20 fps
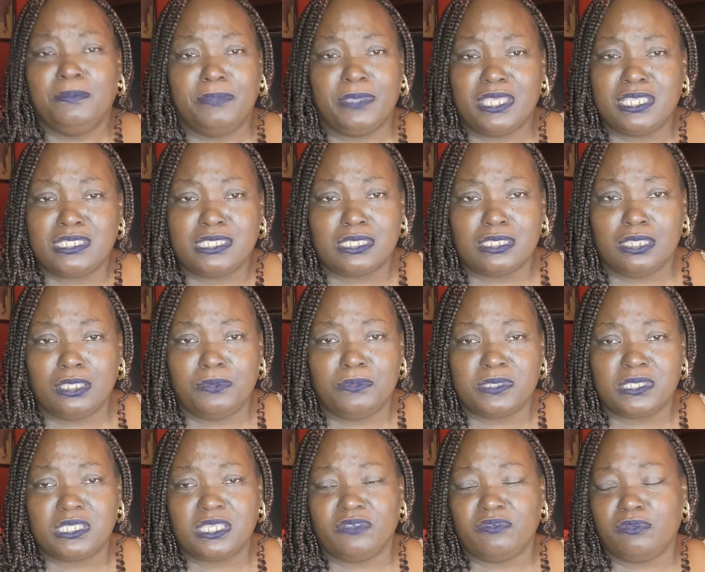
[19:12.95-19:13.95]
Basically
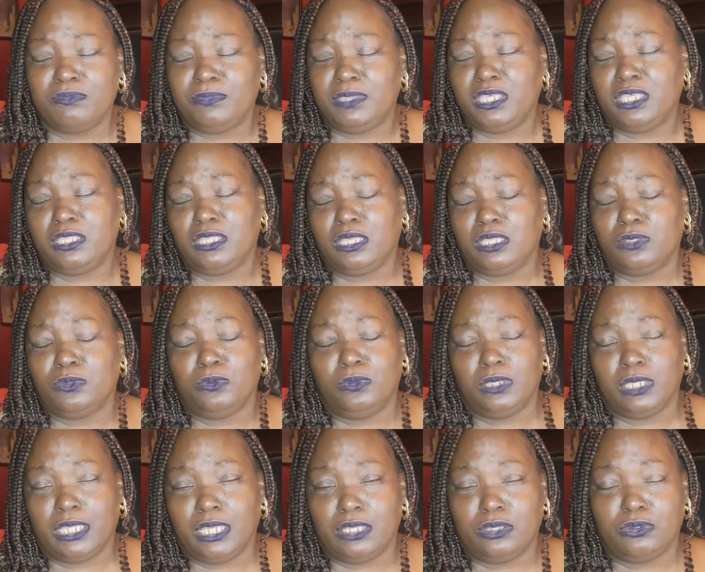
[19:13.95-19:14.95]
was giving me, it ain't
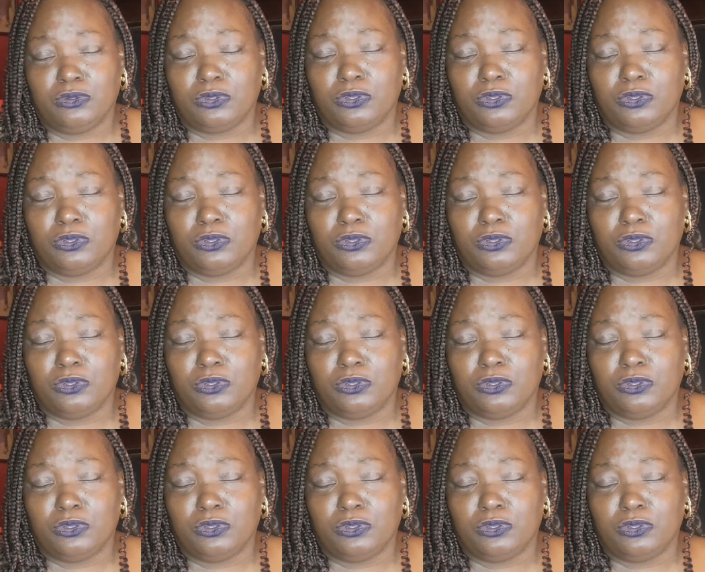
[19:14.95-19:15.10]
all that,